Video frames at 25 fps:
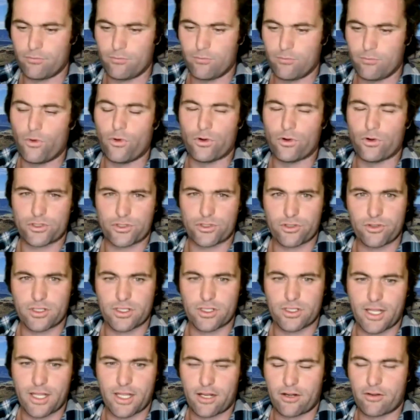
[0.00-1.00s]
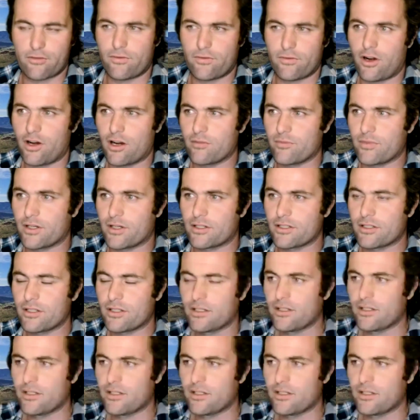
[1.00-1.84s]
more suited to that environment.